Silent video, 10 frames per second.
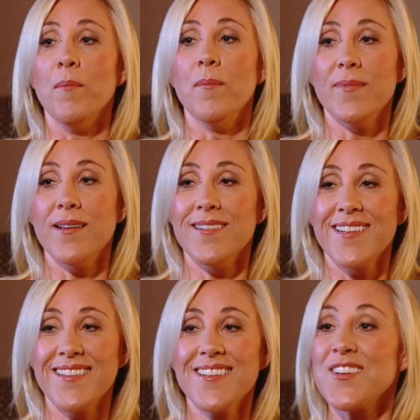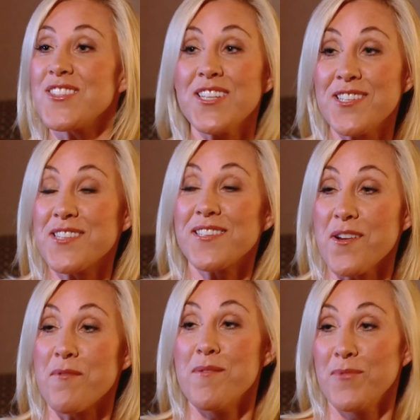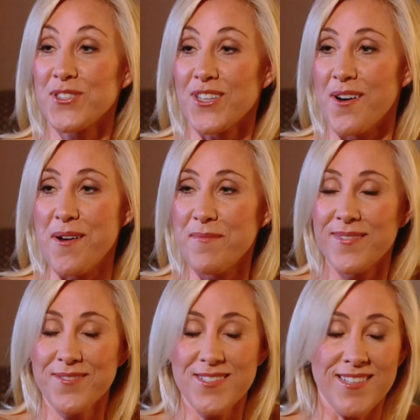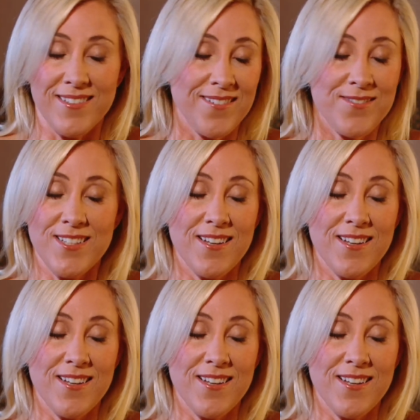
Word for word: And then I said, can you say it one more time? It was